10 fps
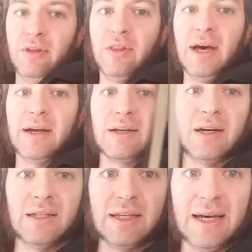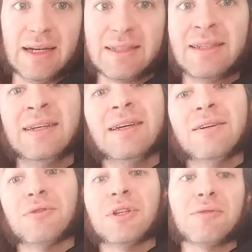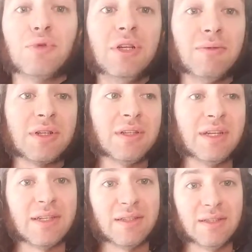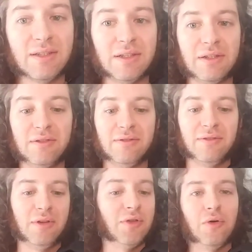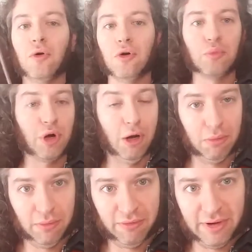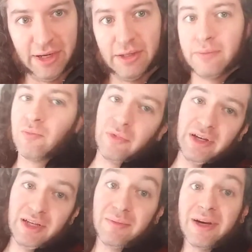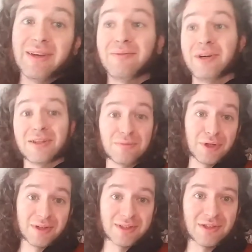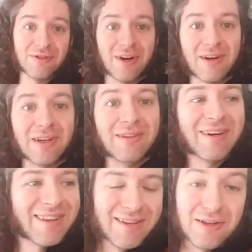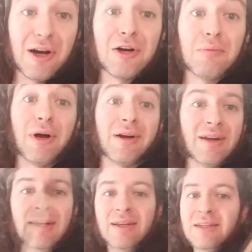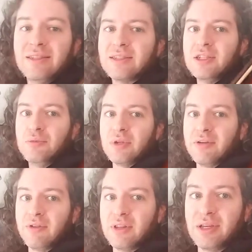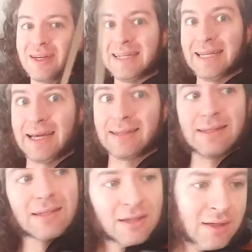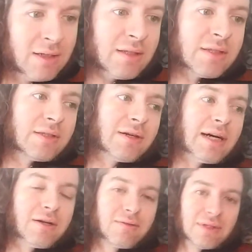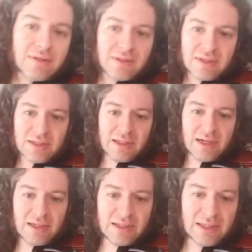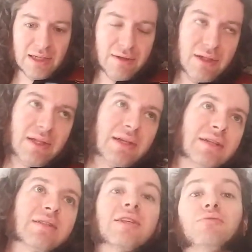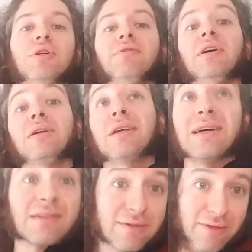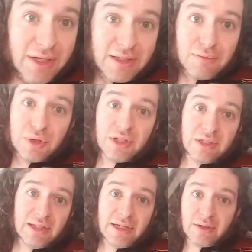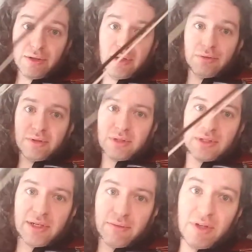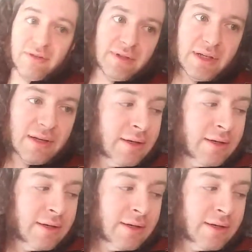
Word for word: that contact, which is pretty much the essence of the whole problem of violin in my in my experience so far anyway. The hard part is keeping everything connected. So how do we do this to start? Let's say an example of an unconnected phrase would be just like notes, just like riff, like.